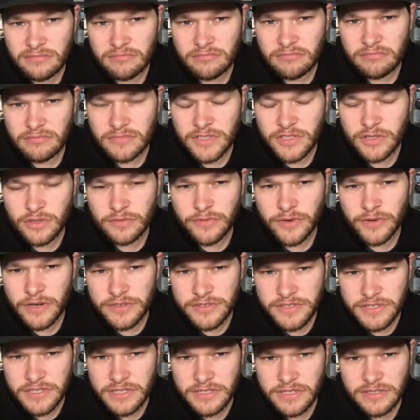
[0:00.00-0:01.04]
2
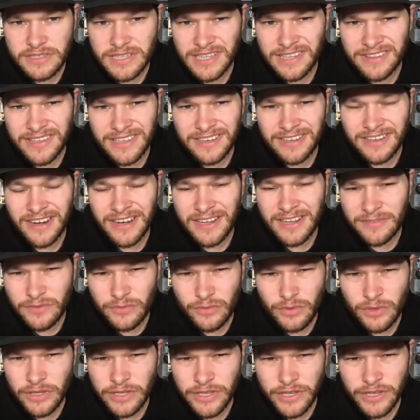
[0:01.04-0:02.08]
verses, and then not even
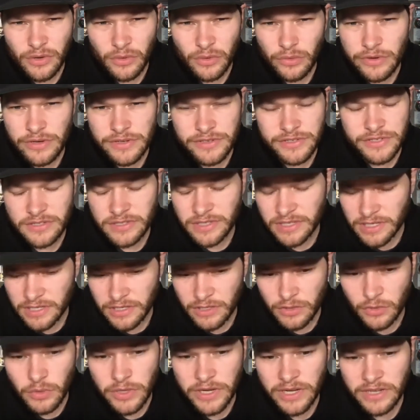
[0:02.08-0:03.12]
really a chorus, just like a
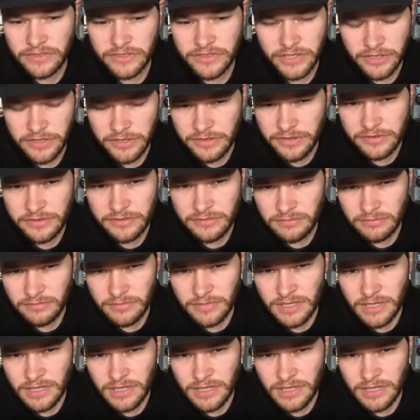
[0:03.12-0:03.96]
quick turn,